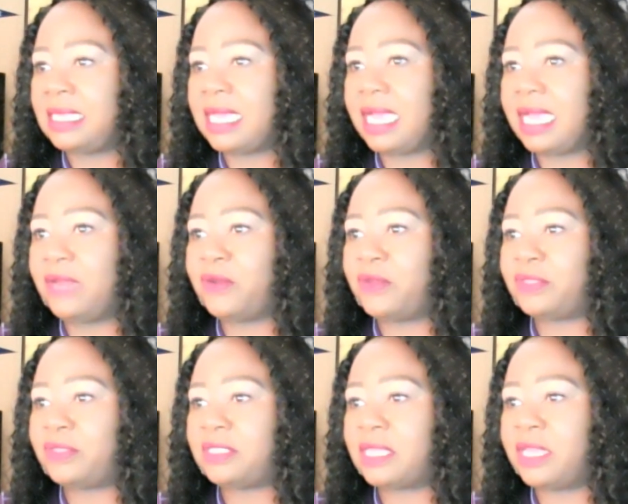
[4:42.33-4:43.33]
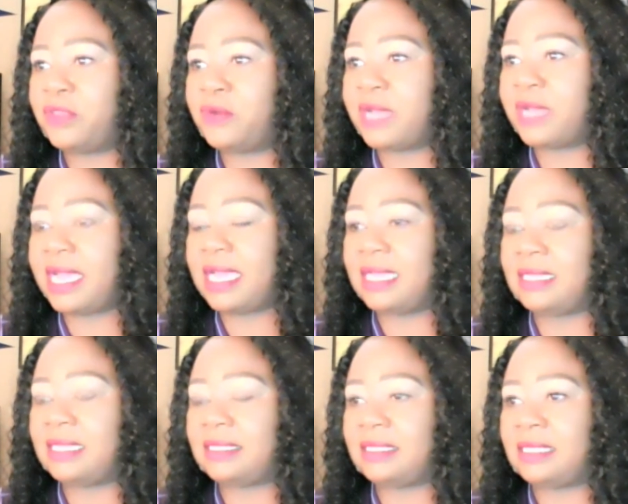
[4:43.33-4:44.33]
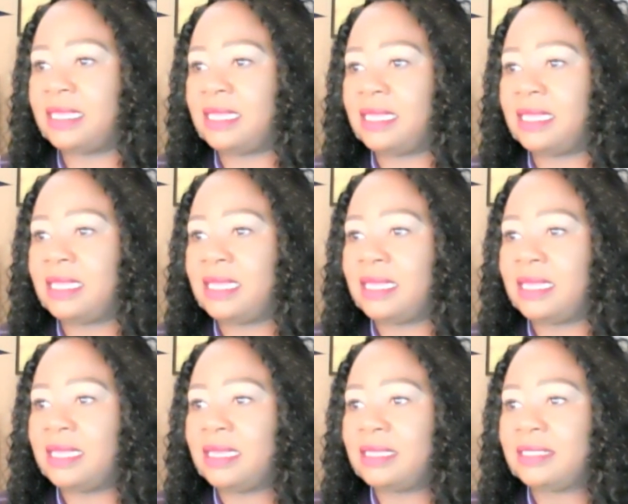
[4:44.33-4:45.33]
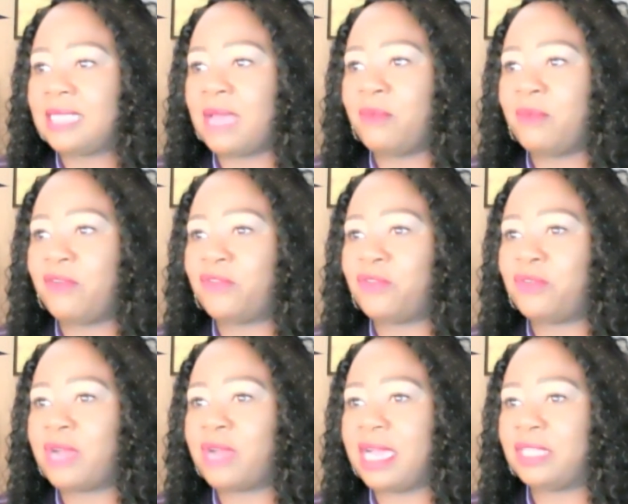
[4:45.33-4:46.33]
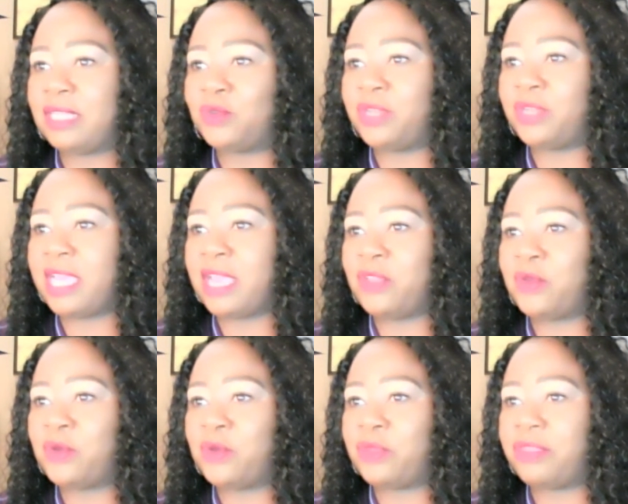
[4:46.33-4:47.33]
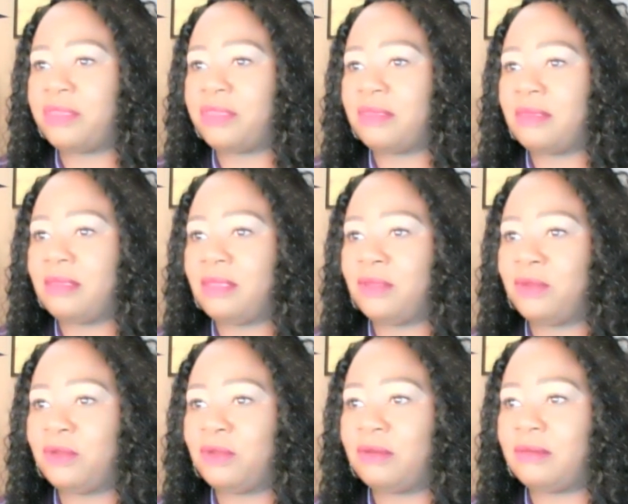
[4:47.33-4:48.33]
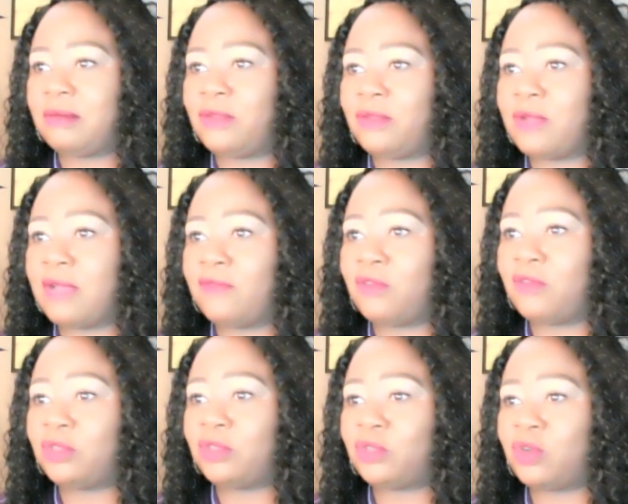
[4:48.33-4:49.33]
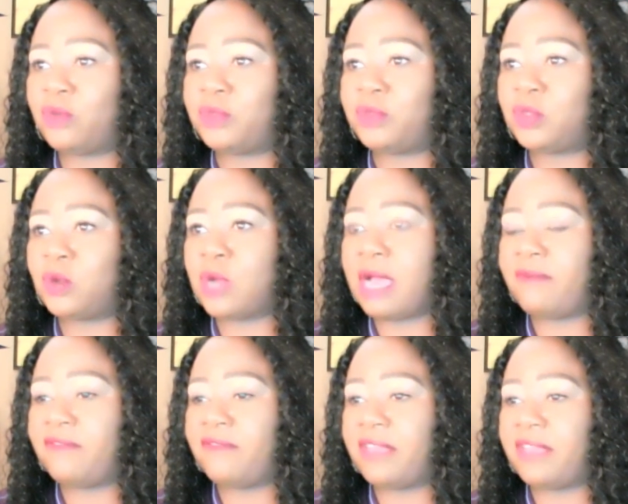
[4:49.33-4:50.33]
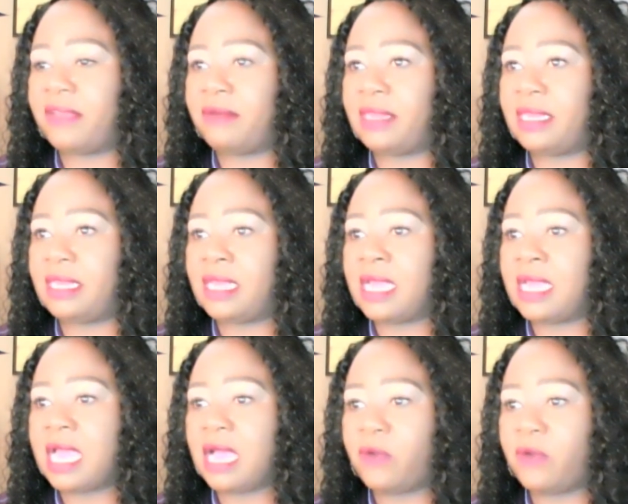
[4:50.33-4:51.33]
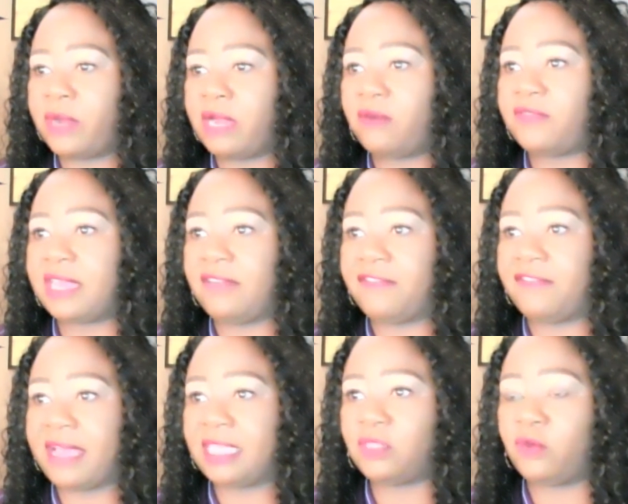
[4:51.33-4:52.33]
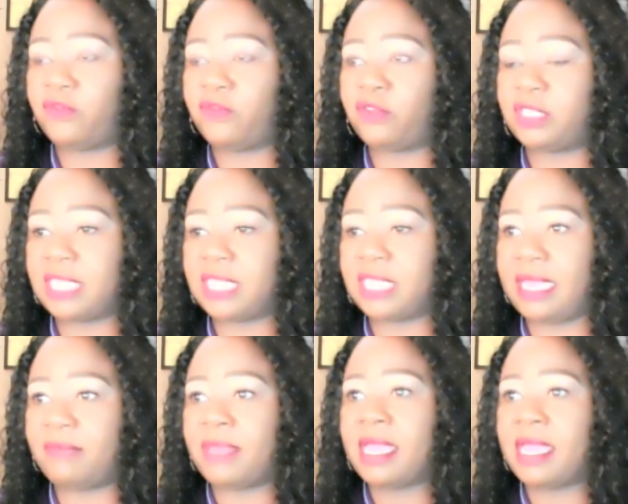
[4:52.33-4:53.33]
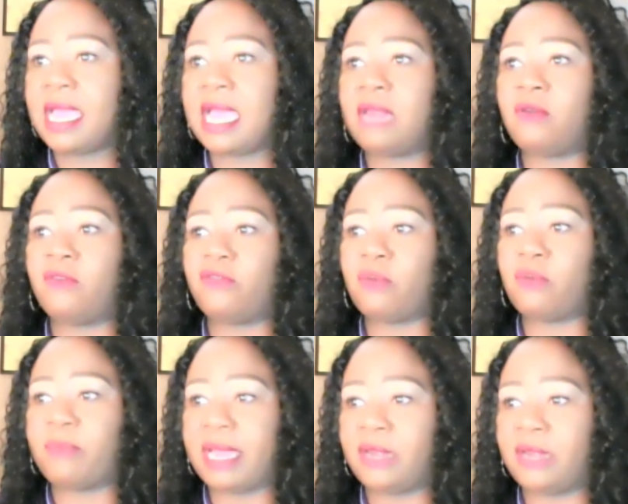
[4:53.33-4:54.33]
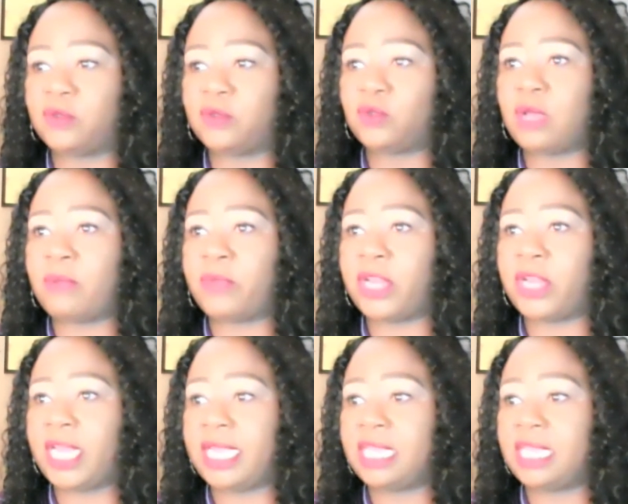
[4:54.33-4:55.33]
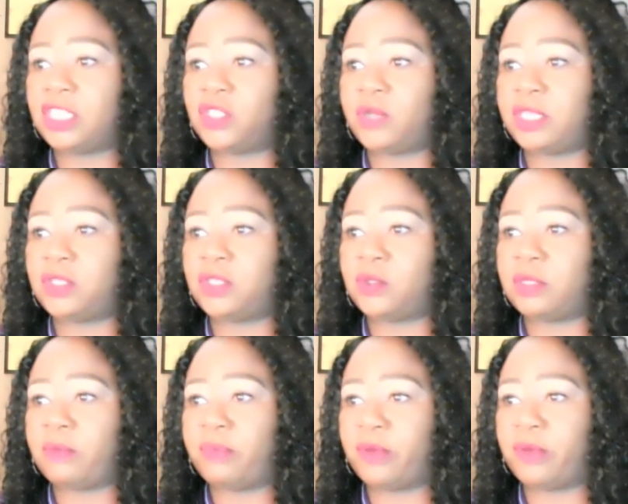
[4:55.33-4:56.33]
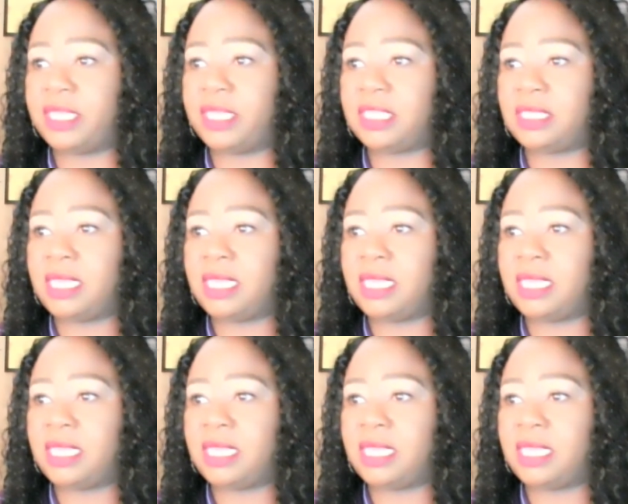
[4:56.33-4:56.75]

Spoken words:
I know it's, you guys, some of you are junior youth, you know, you have no job. So I'm very aware of that fact, of your time and of your bundles. So I'm gonna get straight to the point.